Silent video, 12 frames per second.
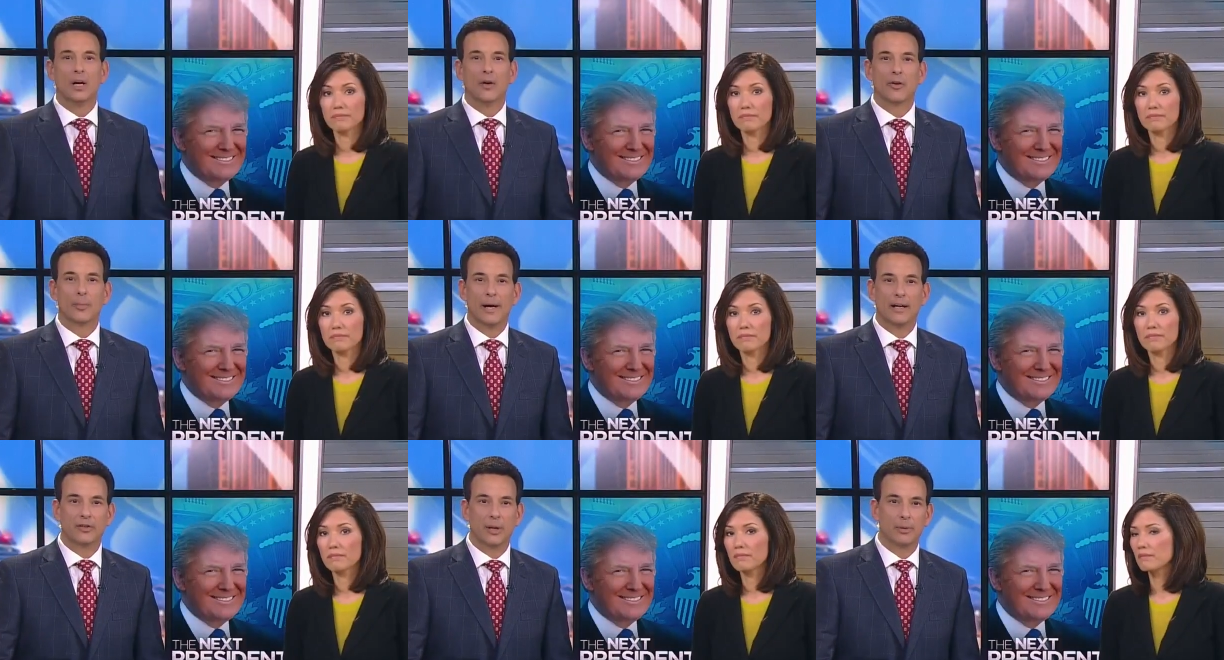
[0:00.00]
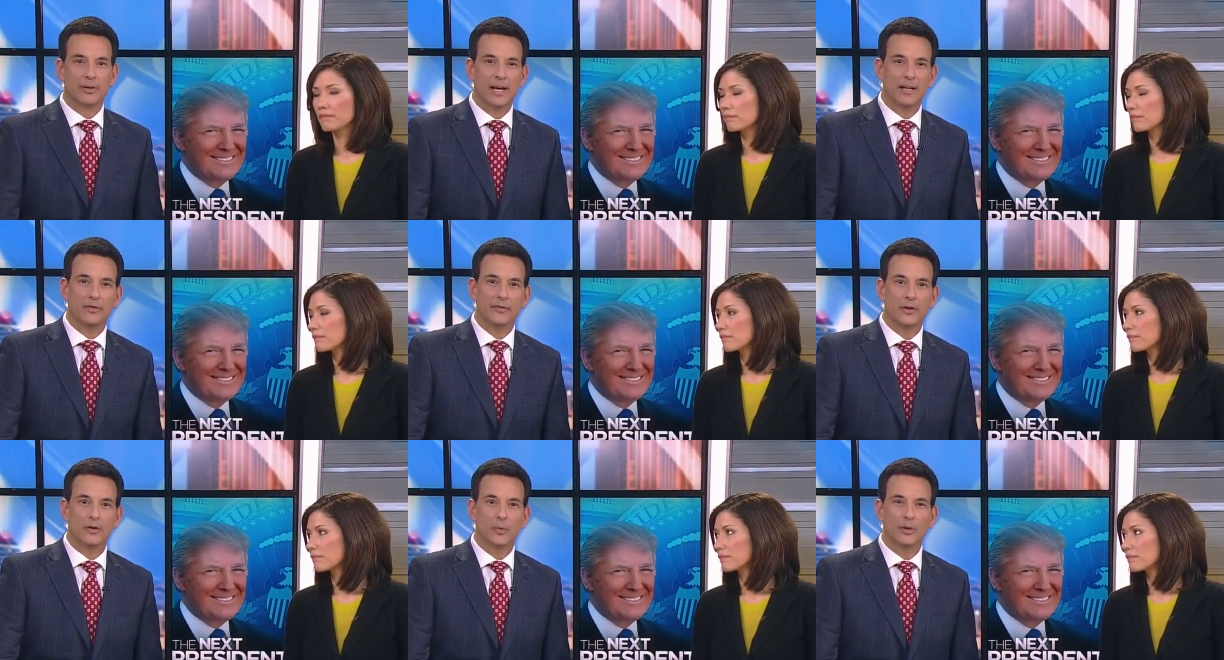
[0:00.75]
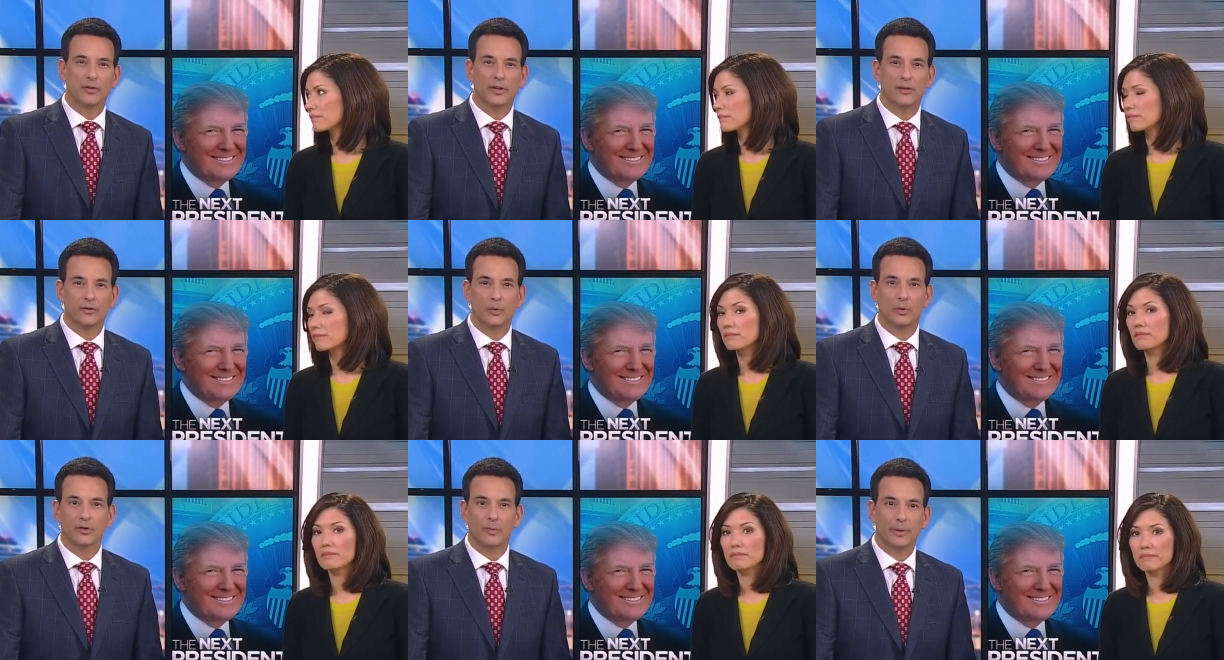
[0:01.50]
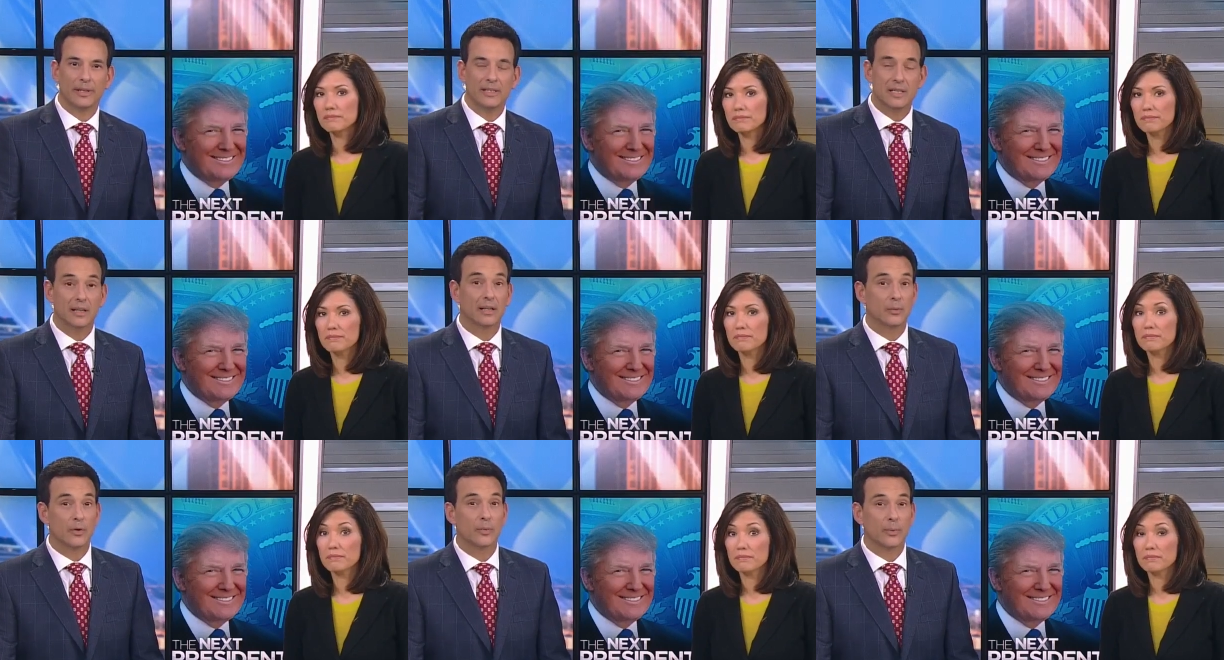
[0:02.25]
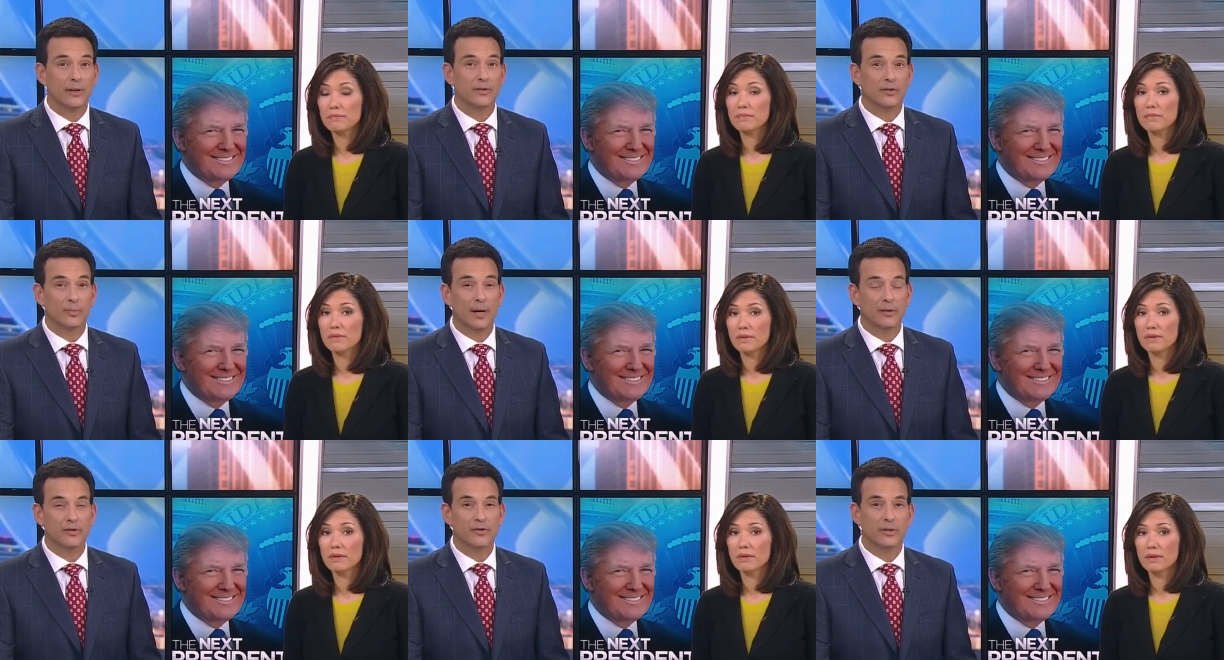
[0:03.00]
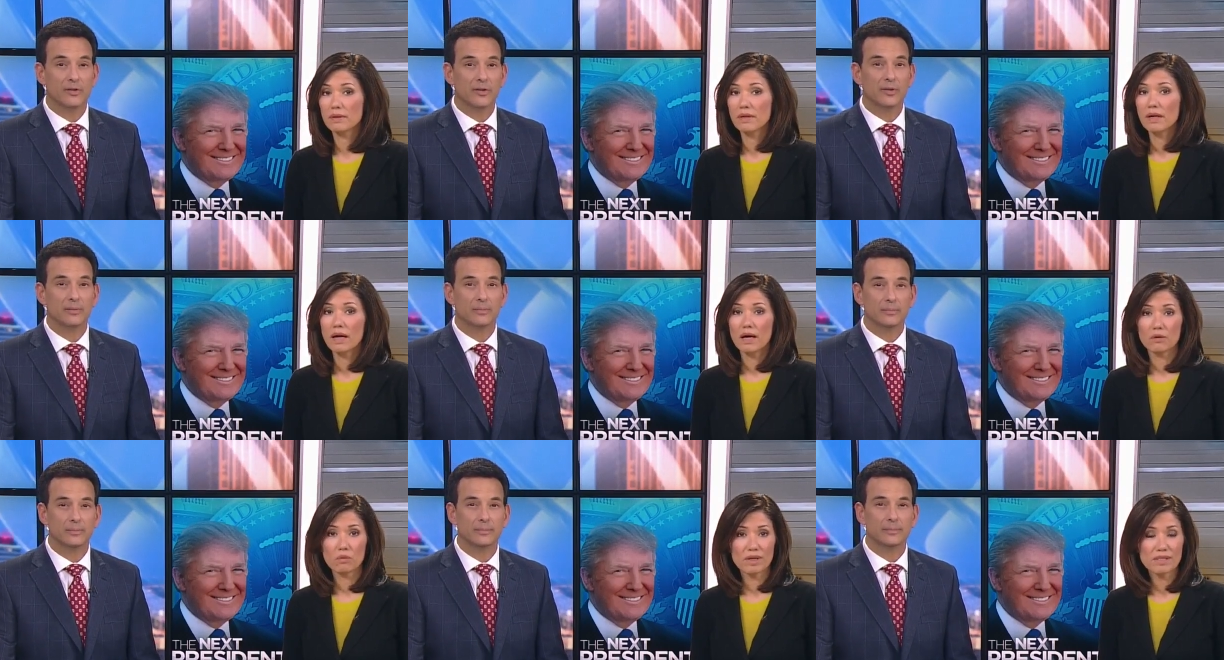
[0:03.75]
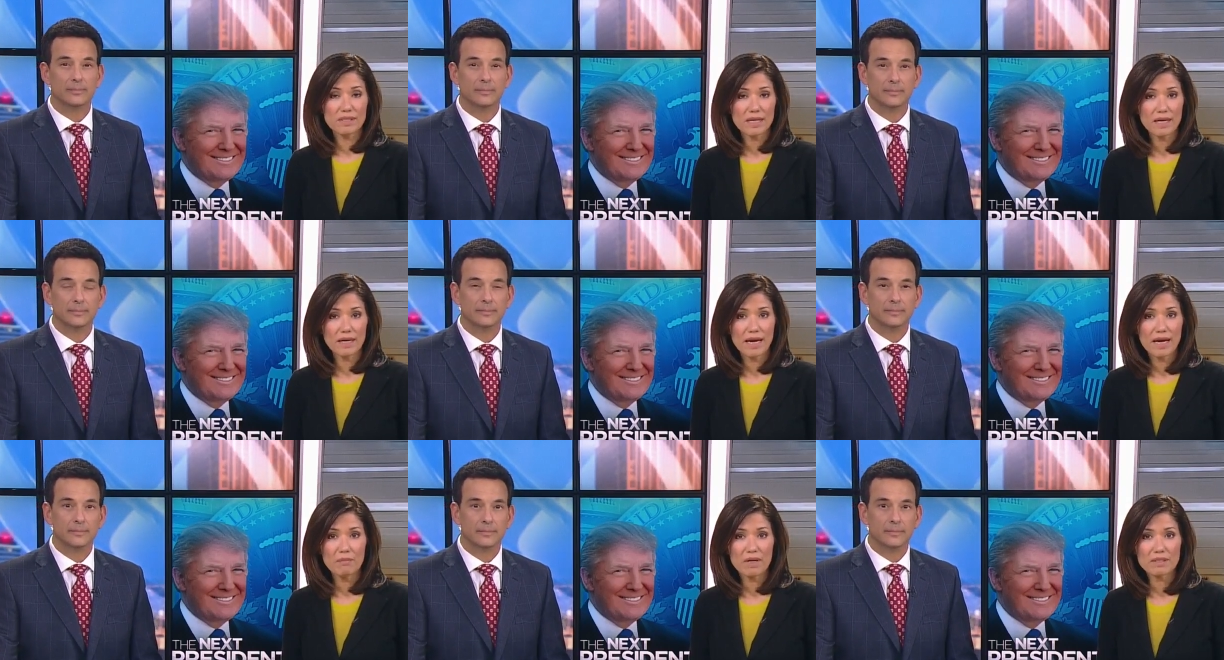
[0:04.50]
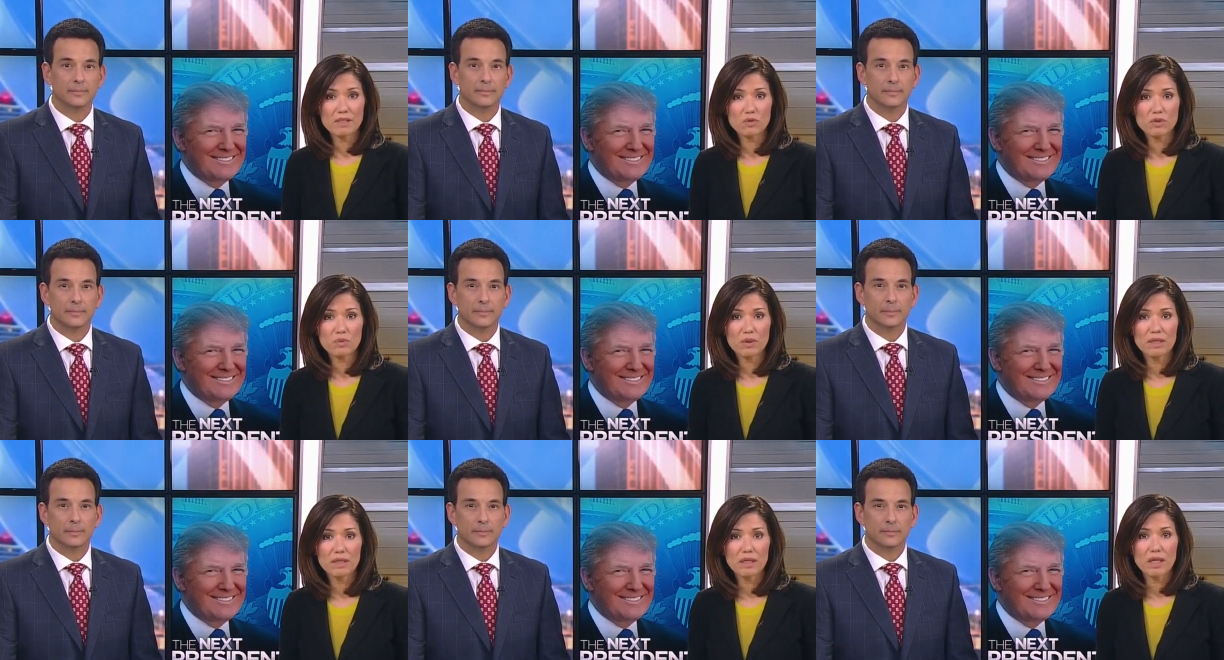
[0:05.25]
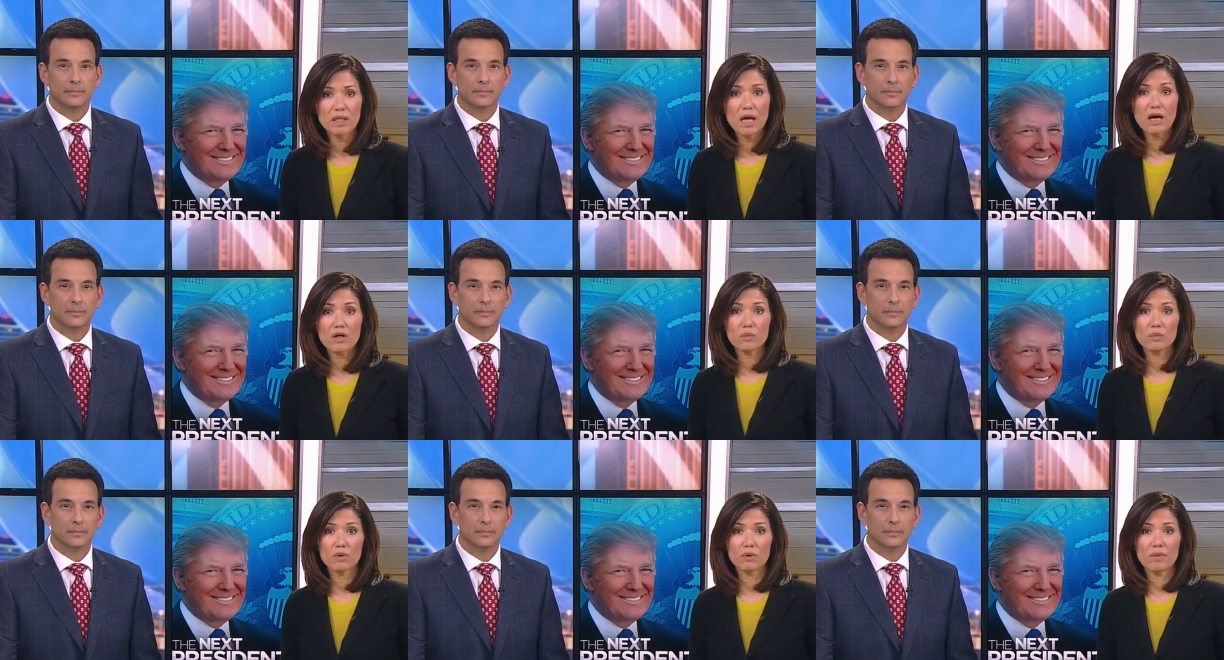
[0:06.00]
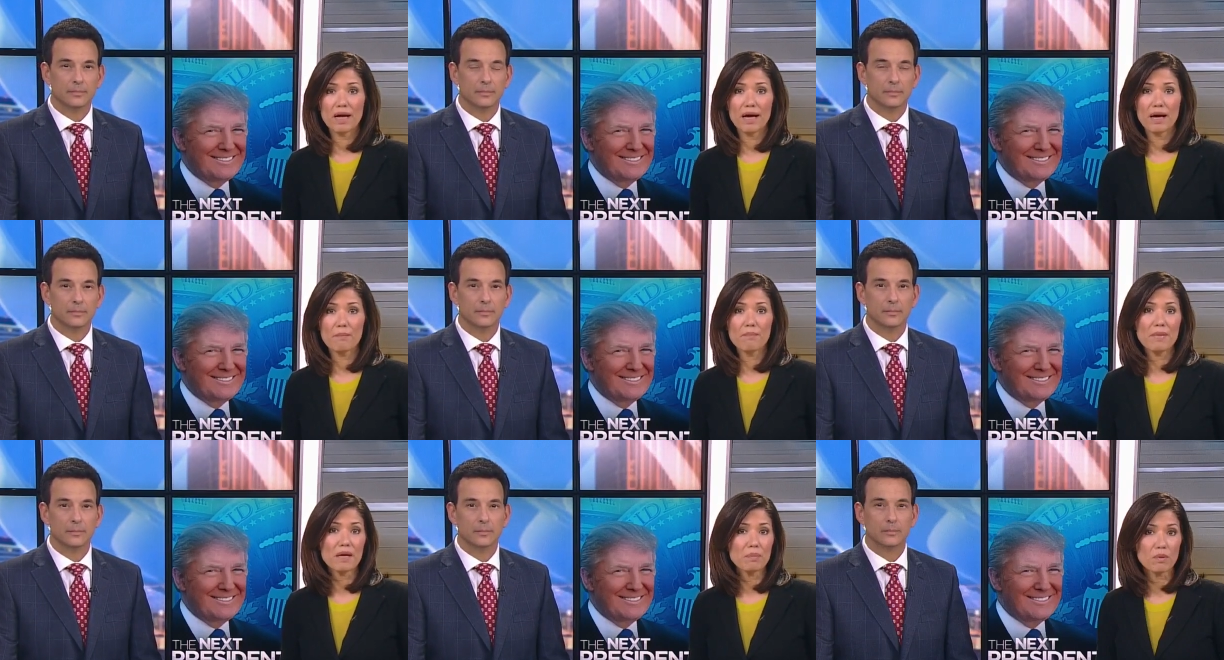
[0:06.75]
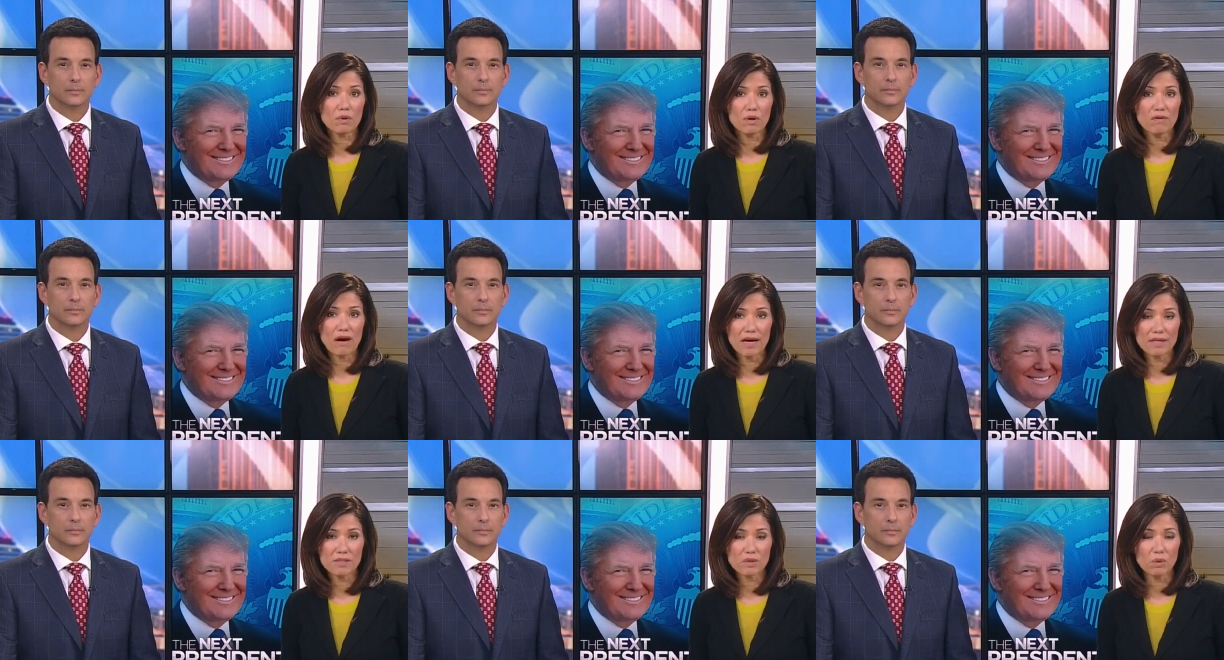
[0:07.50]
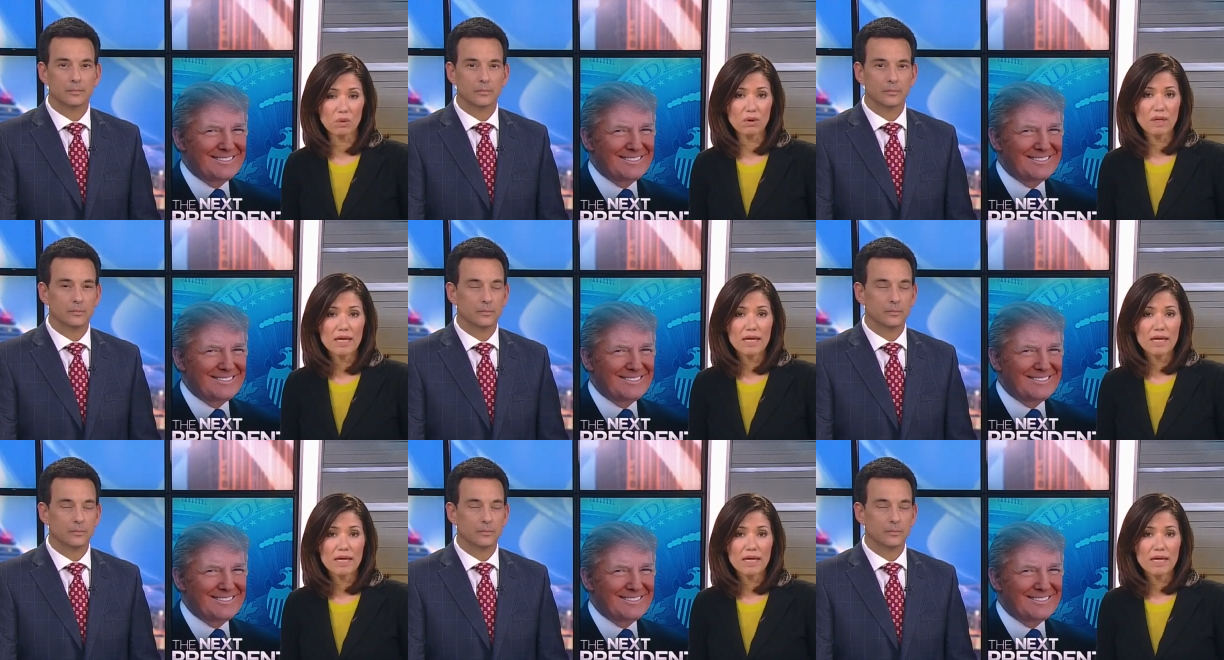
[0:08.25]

Speaker 1: For the past couple of days, a few Twin City schools have been dealing with racist messages.
Speaker 2: On Wednesday, a hate message was written in a locker room at Maple Grove High School.